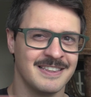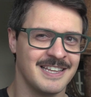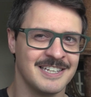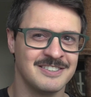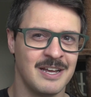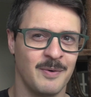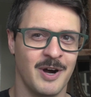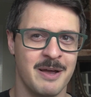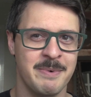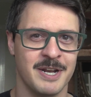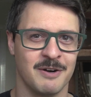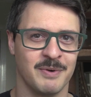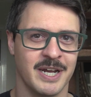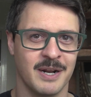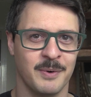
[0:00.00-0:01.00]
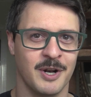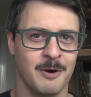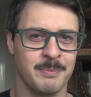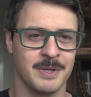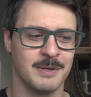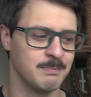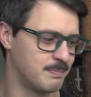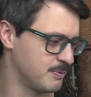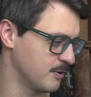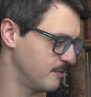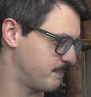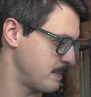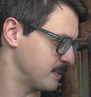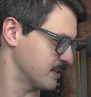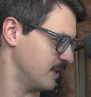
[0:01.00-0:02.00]
that's not why I'm in it, right? I want to help
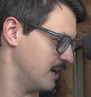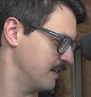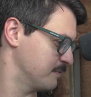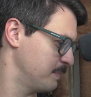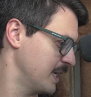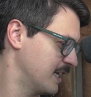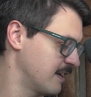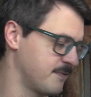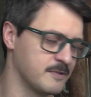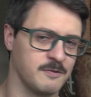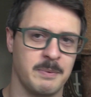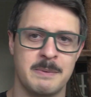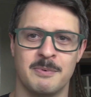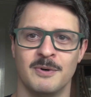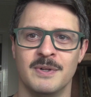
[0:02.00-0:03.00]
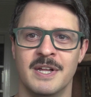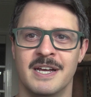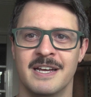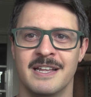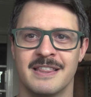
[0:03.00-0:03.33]
improve people's lives, make a difference for people.